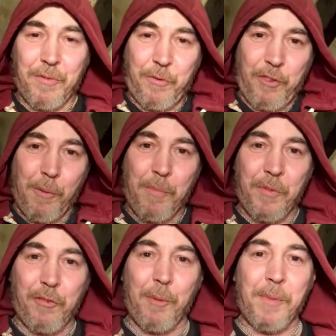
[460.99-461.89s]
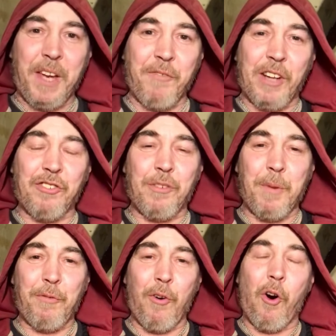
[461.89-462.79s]
from the adventure
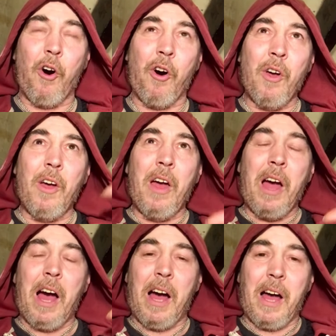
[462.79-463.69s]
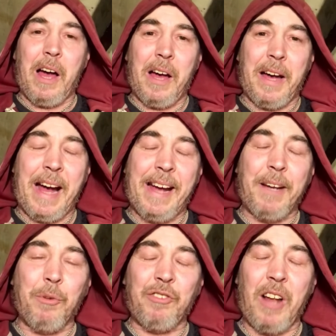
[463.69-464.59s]
before.
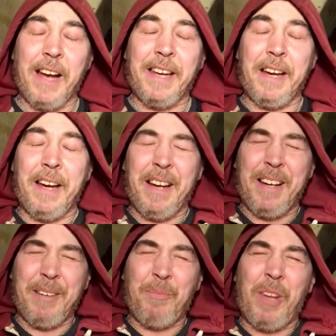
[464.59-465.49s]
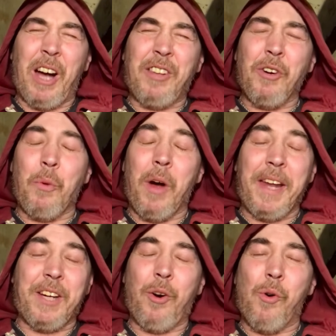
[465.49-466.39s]
It was like I don't know what
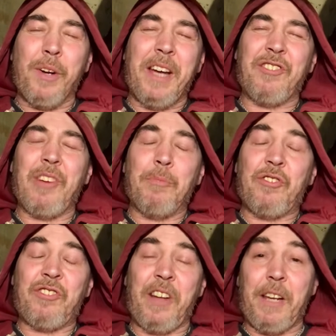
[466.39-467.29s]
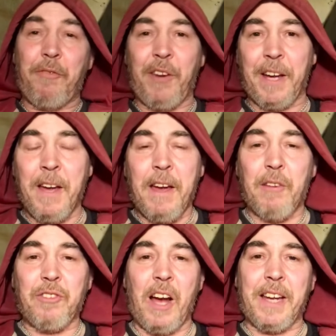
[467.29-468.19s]
they called it, some silly thing. It
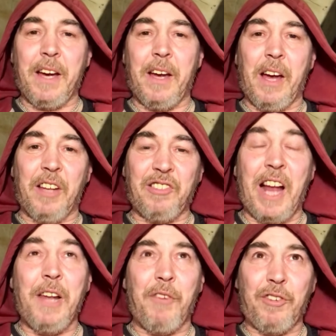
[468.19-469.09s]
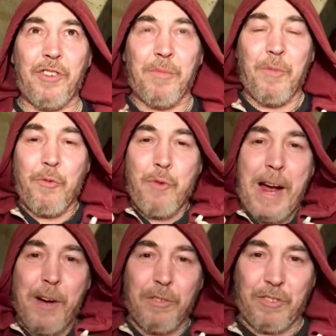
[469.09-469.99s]
was like a television,
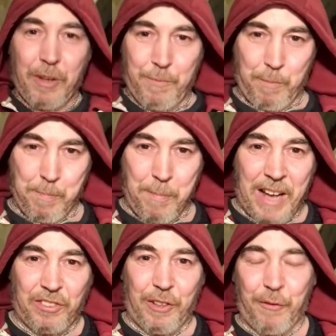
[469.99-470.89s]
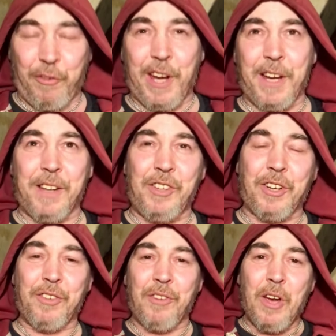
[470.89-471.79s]
round, massive thing, and you
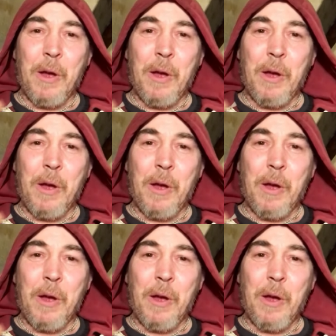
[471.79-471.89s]
could